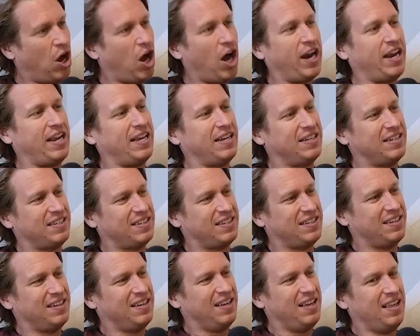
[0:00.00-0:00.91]

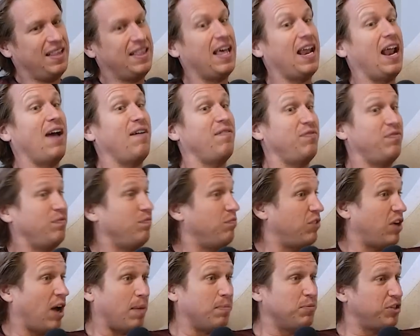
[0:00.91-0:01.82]
audience that I've
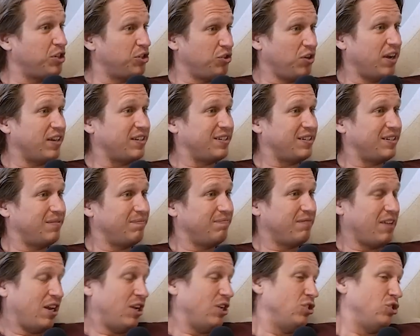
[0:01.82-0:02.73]
come to trust
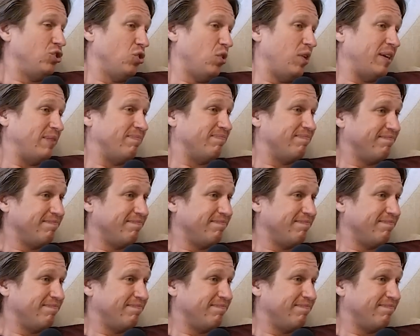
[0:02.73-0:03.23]
and enjoy.